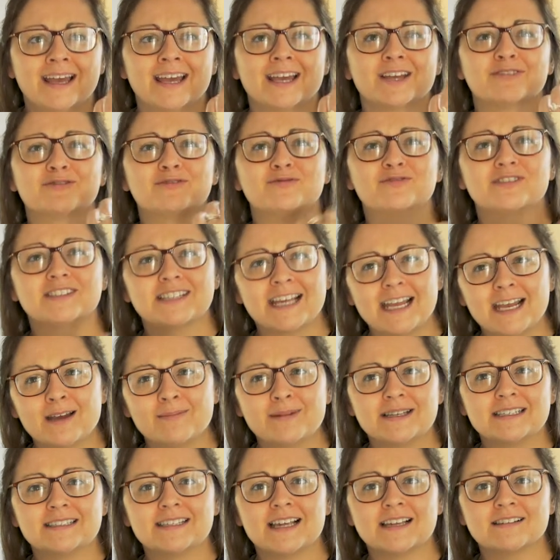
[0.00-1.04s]
If
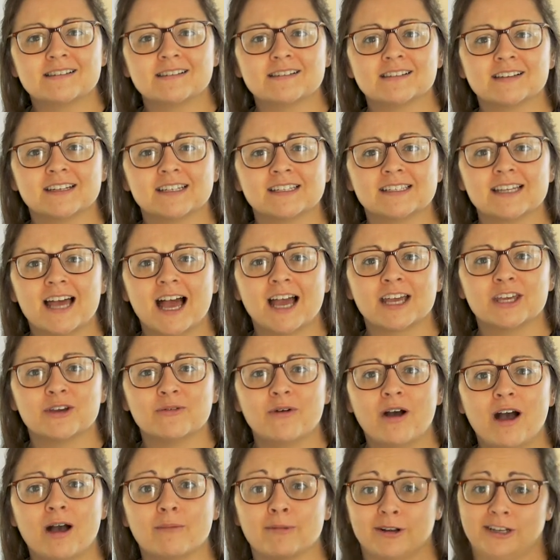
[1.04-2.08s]
Sammy says he's gonna tie you up,